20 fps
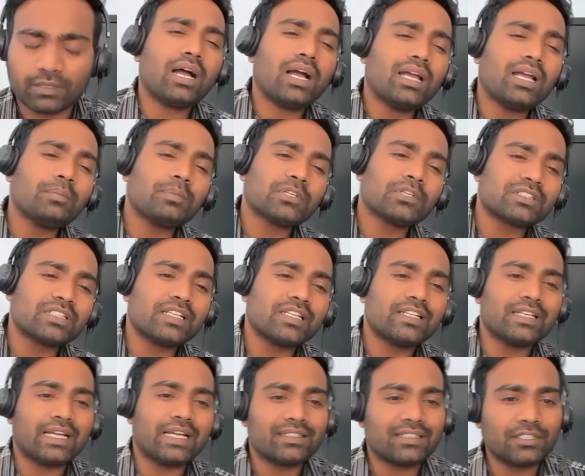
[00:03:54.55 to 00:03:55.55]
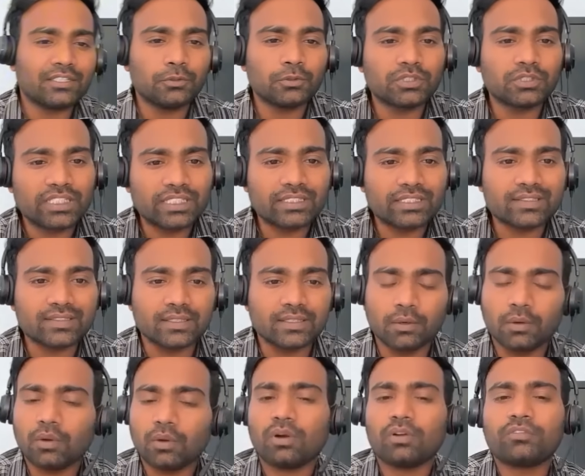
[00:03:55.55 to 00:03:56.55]
I personally like the use case
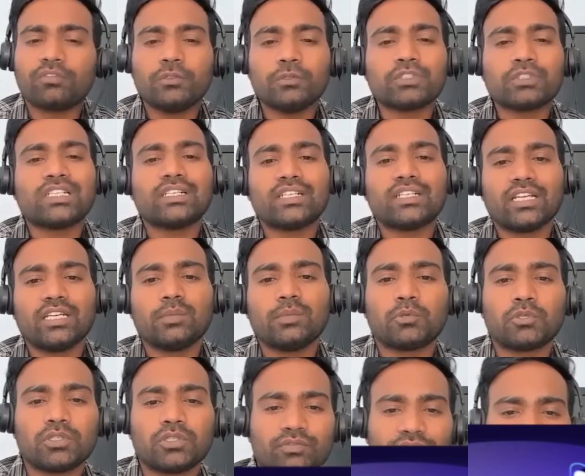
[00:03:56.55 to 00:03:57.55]
of using teleport